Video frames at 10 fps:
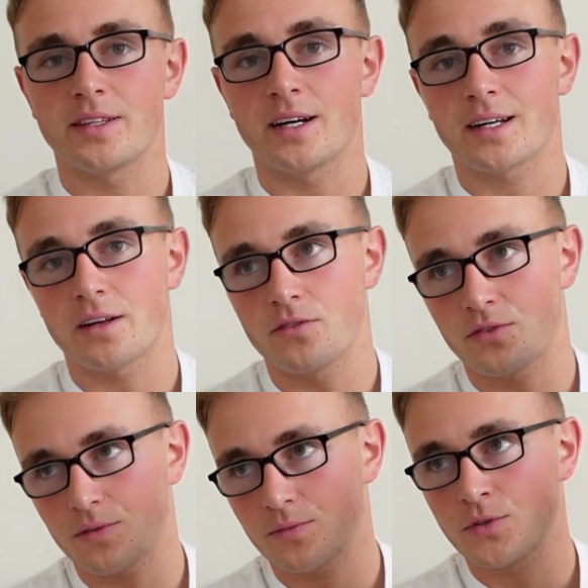that kind of
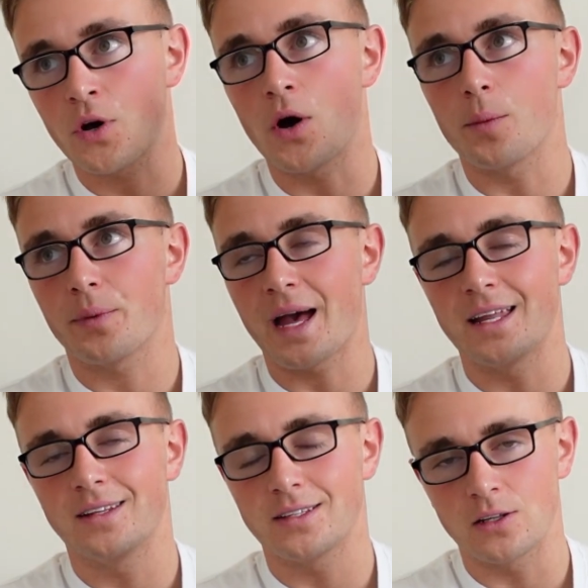top
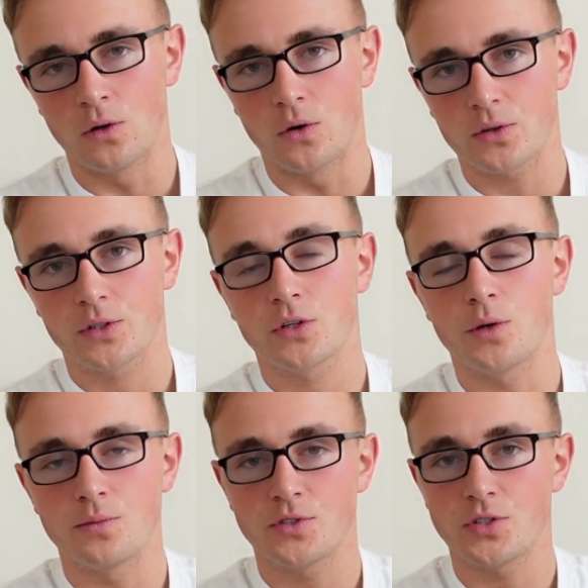end look
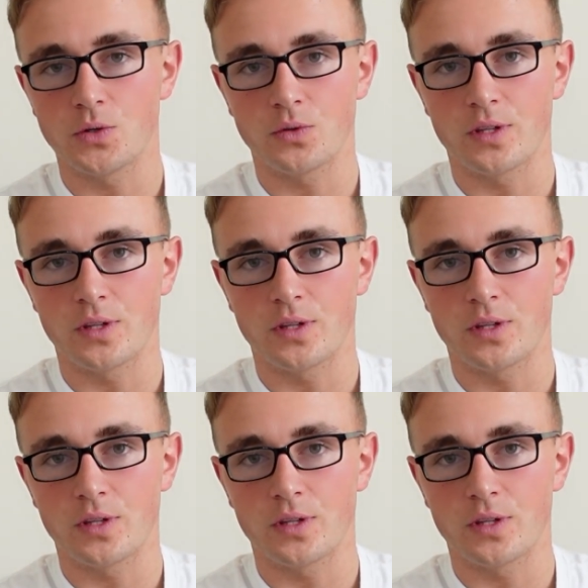come shoot